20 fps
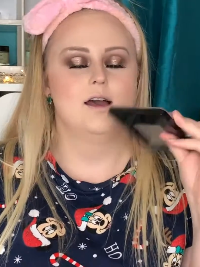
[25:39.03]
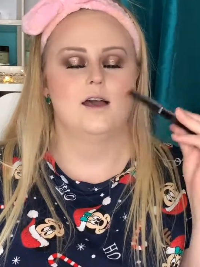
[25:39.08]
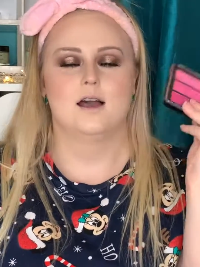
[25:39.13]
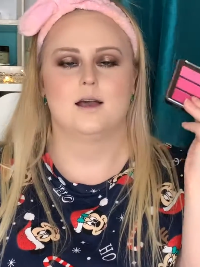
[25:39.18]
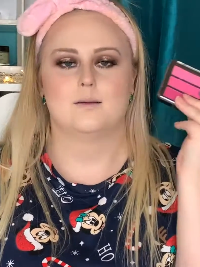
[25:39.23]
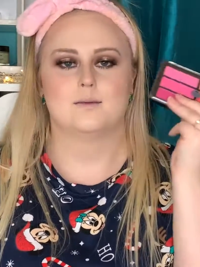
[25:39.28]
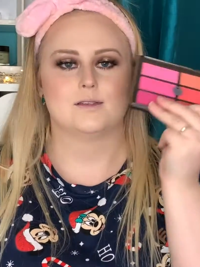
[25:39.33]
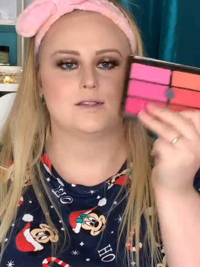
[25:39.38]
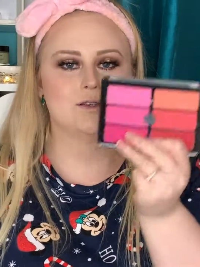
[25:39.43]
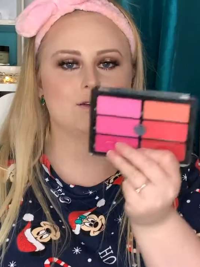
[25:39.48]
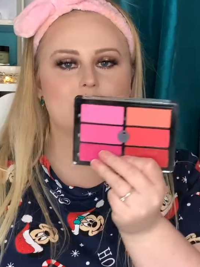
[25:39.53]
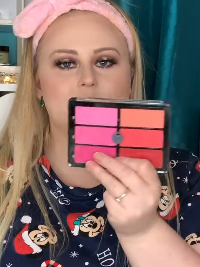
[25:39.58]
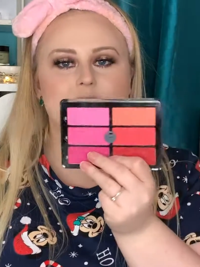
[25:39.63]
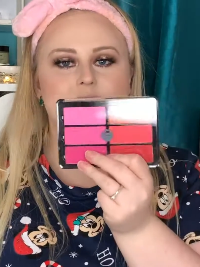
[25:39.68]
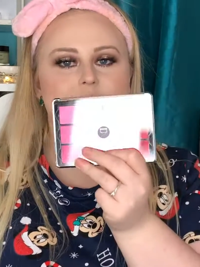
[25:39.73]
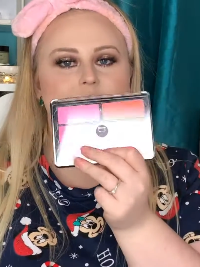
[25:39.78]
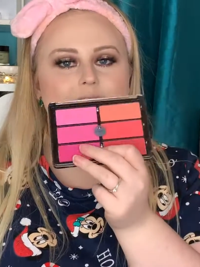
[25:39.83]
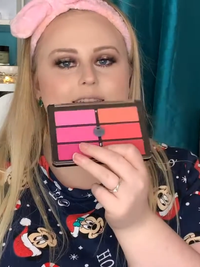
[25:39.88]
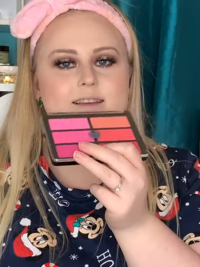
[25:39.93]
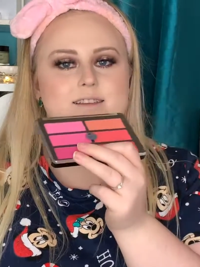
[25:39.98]
I'm so
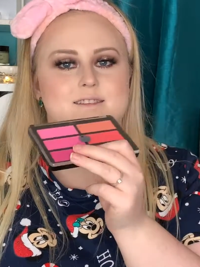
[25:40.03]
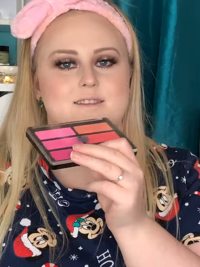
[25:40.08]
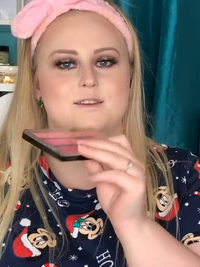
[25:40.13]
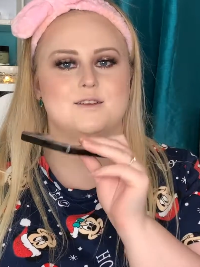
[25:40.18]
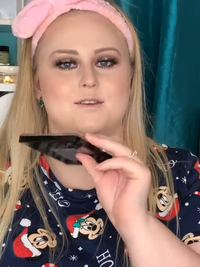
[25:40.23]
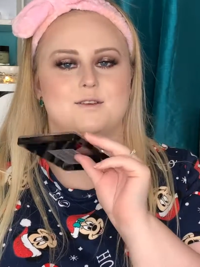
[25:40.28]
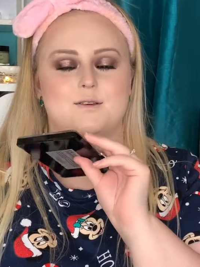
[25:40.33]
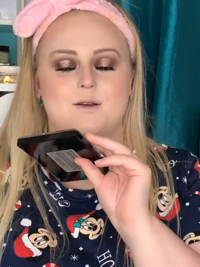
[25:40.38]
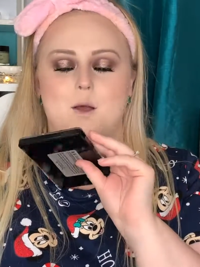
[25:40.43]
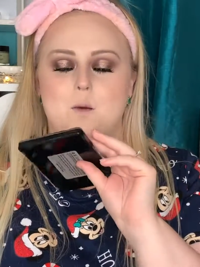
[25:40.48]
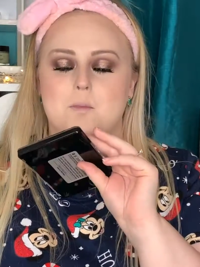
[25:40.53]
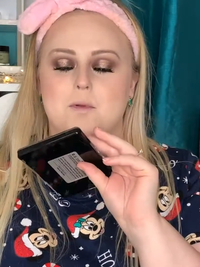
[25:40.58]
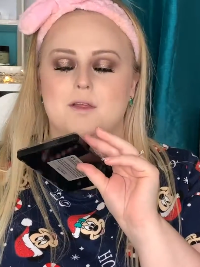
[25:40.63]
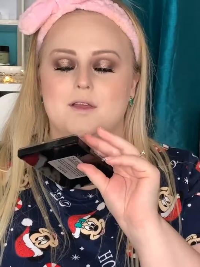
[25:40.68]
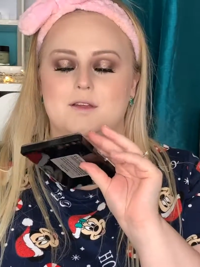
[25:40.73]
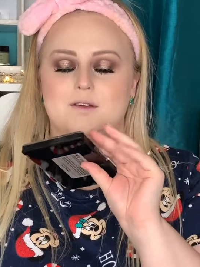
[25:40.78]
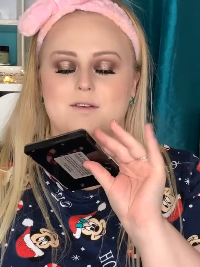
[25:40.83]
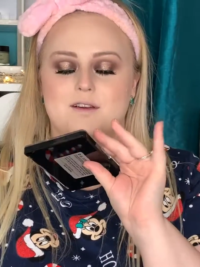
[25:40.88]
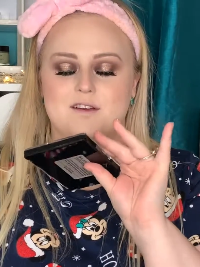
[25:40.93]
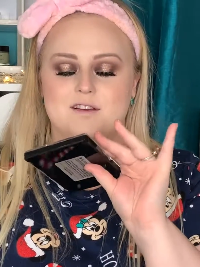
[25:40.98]
excited to
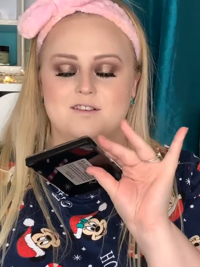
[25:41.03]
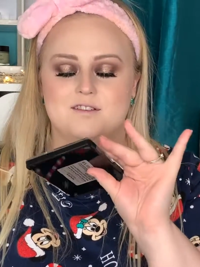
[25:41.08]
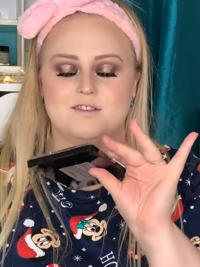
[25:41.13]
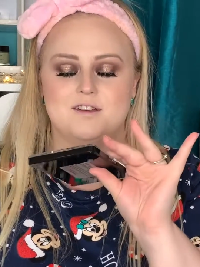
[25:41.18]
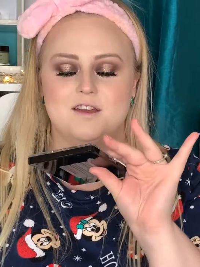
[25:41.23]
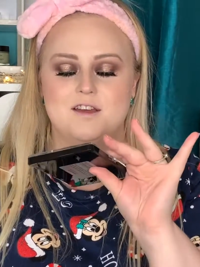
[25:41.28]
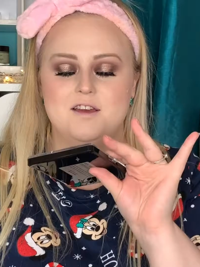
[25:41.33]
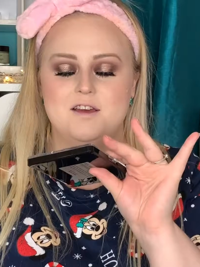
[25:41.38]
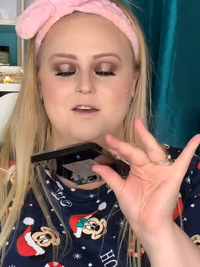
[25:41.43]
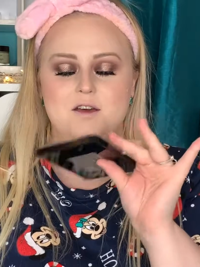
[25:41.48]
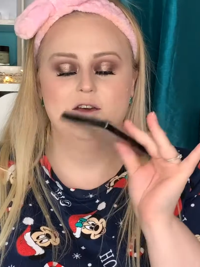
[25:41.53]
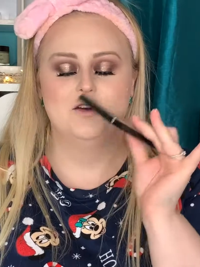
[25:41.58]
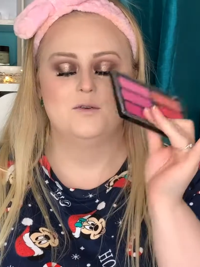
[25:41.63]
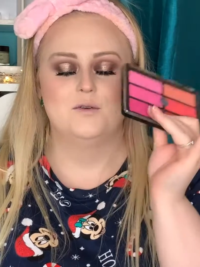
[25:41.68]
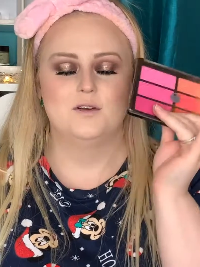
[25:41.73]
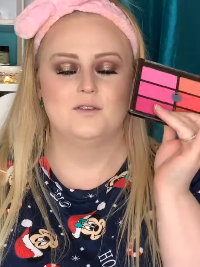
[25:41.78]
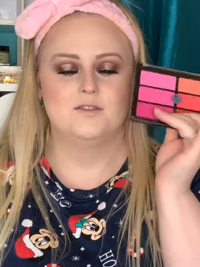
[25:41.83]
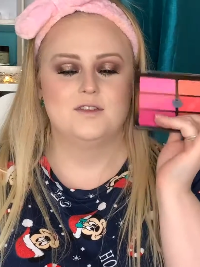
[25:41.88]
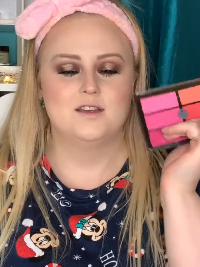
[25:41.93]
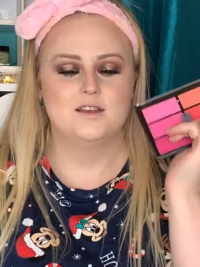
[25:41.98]
play around
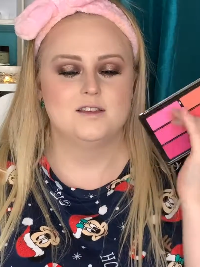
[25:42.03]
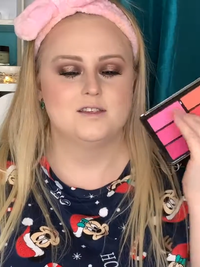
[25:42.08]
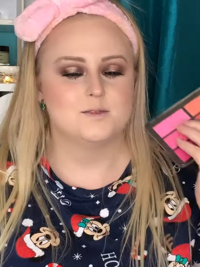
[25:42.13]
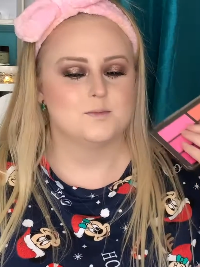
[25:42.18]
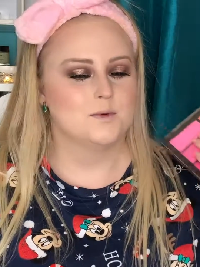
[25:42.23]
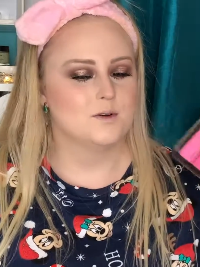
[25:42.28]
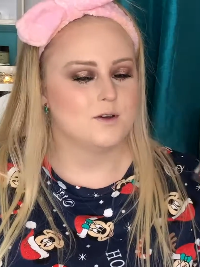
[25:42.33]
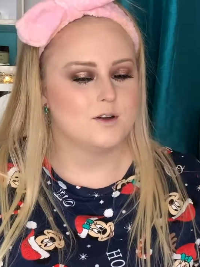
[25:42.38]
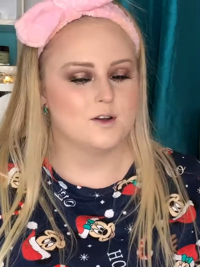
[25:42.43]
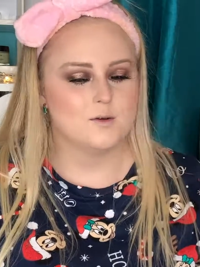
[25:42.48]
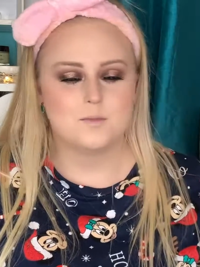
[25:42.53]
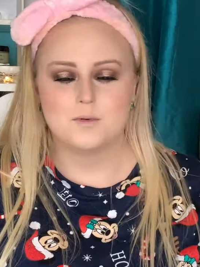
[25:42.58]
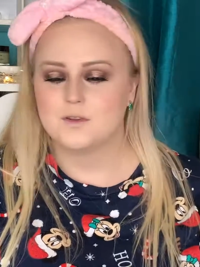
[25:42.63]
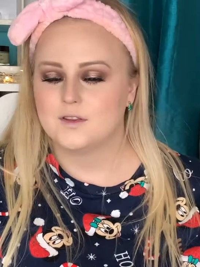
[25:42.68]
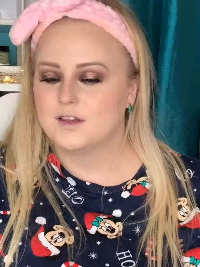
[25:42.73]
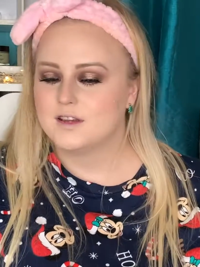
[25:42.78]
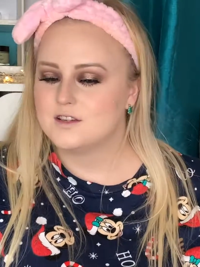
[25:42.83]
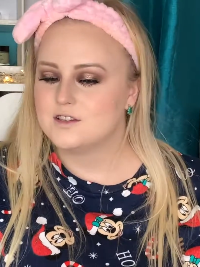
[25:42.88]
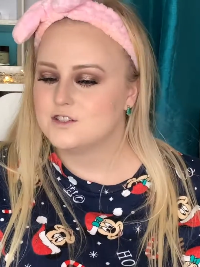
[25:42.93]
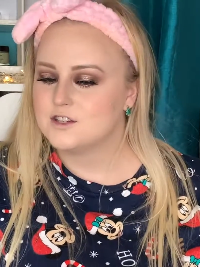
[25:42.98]
with these more, but
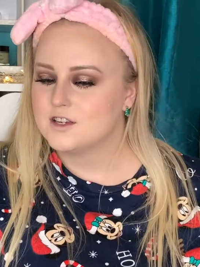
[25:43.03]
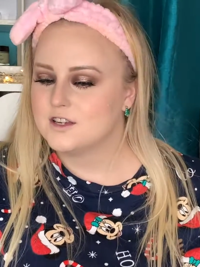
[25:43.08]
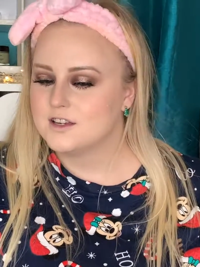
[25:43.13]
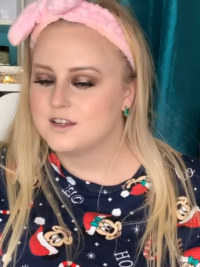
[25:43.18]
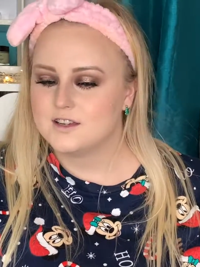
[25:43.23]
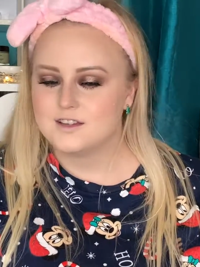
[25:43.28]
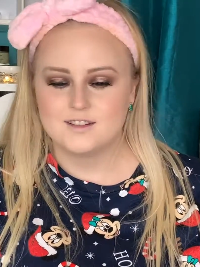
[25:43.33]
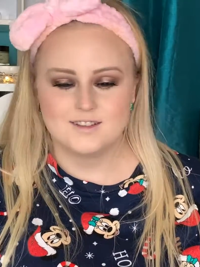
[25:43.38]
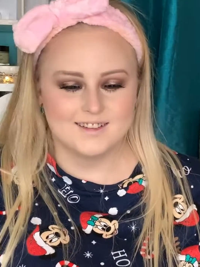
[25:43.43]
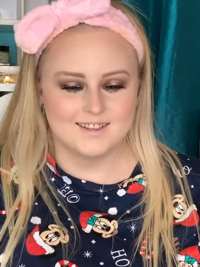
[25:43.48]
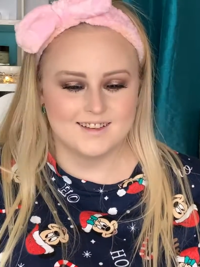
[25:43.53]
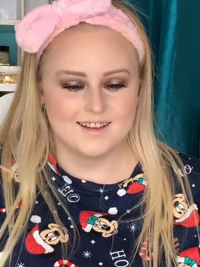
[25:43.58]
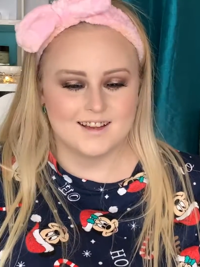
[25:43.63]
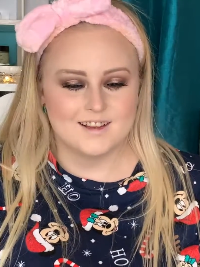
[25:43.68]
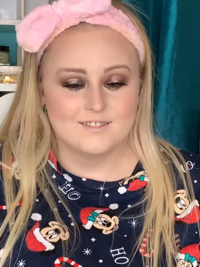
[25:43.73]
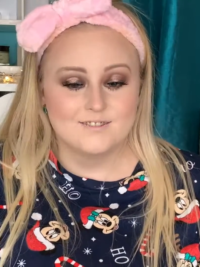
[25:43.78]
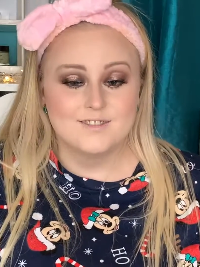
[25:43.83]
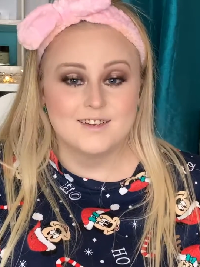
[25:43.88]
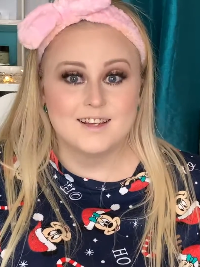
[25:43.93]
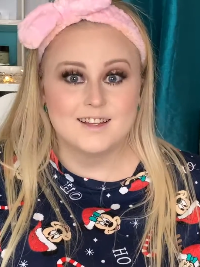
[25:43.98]
that shade
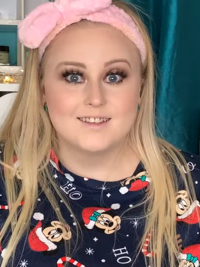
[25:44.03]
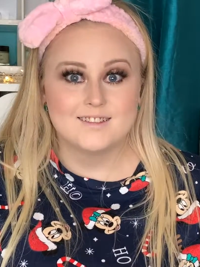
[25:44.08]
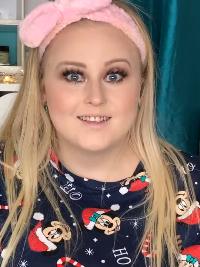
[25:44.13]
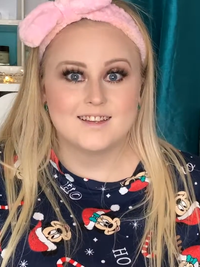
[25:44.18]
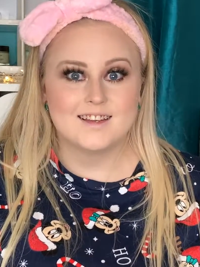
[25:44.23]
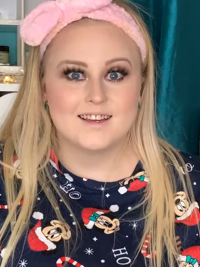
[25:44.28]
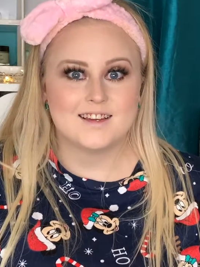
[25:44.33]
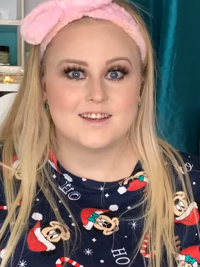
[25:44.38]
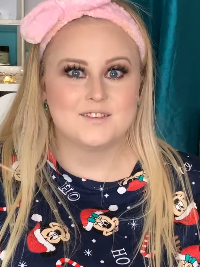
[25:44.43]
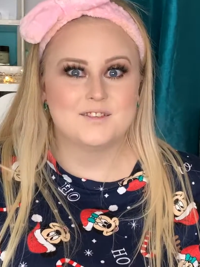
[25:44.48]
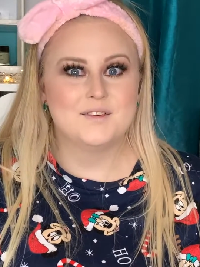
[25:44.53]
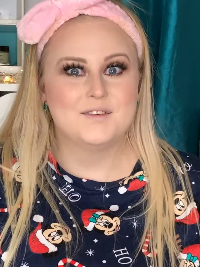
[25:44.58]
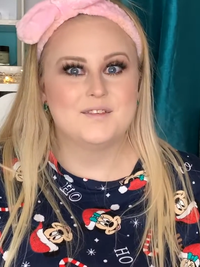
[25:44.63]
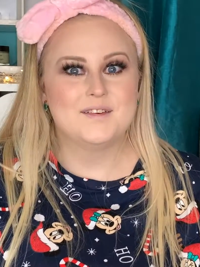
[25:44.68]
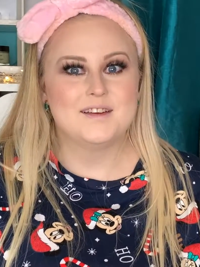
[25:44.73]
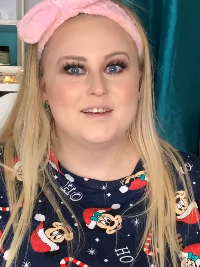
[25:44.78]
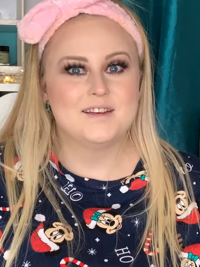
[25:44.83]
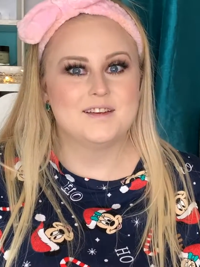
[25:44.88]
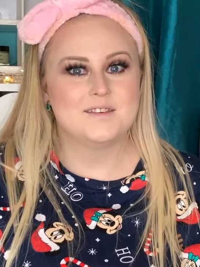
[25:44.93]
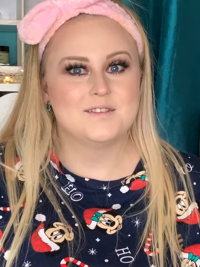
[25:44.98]
I'm really happy
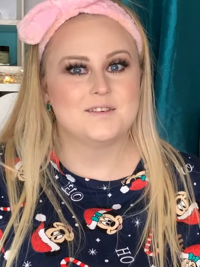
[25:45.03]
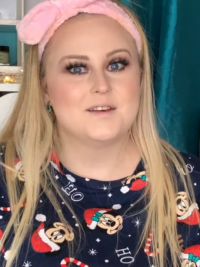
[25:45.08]
with.